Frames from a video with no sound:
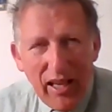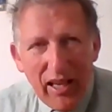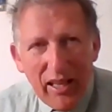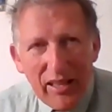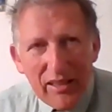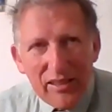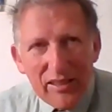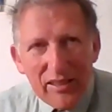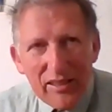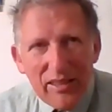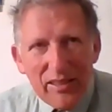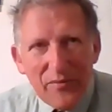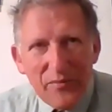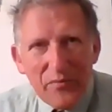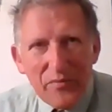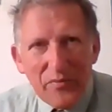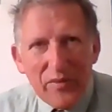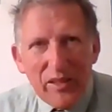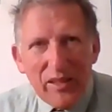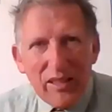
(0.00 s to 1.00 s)
And
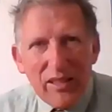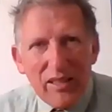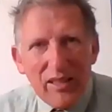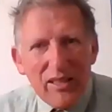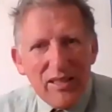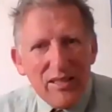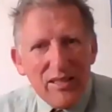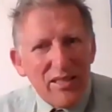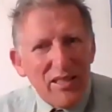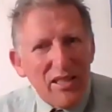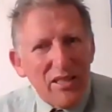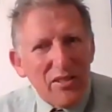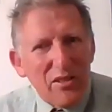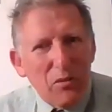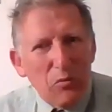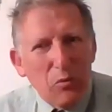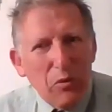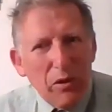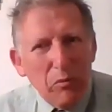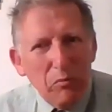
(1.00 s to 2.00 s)
it says
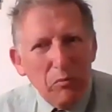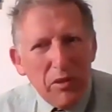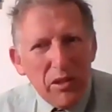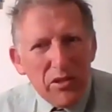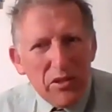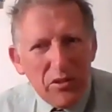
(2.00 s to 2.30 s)
that when we